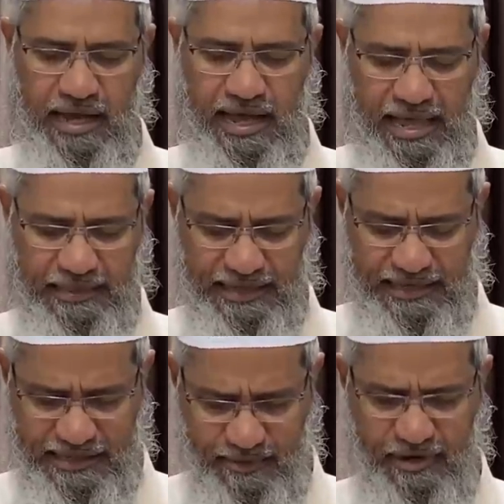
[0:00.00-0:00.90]
And there is
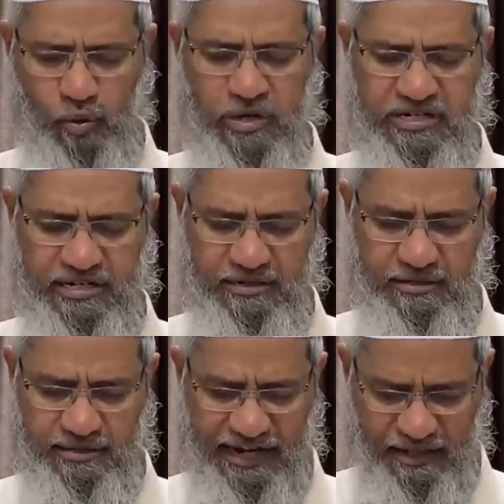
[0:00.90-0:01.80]
a similar
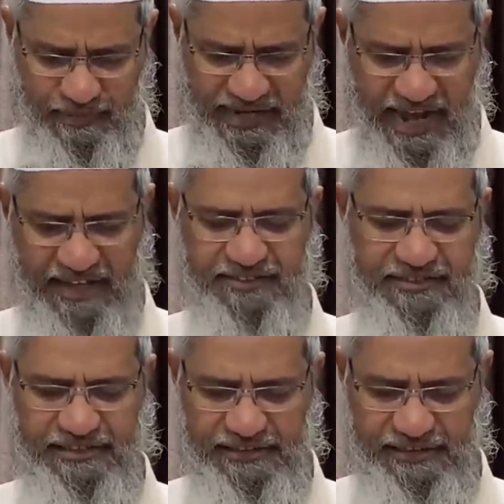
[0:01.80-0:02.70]
question that has been asked
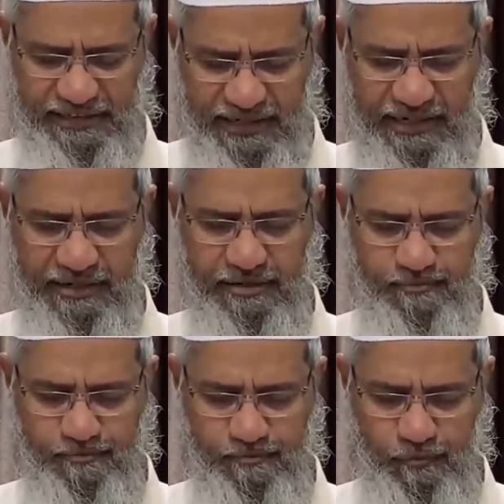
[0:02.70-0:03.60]
earlier
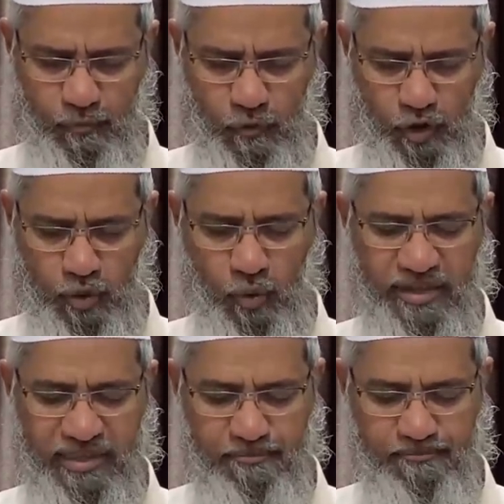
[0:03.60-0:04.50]
on the
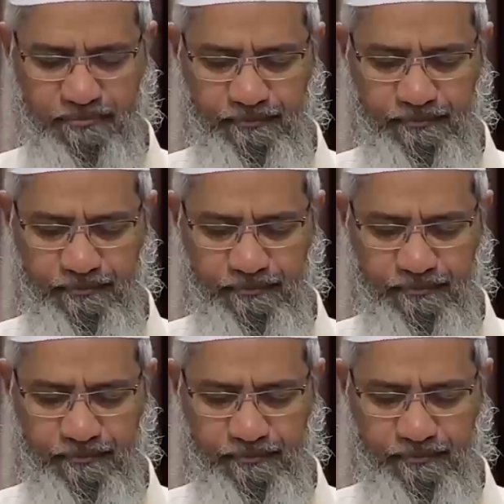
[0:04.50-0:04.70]
WhatsApp.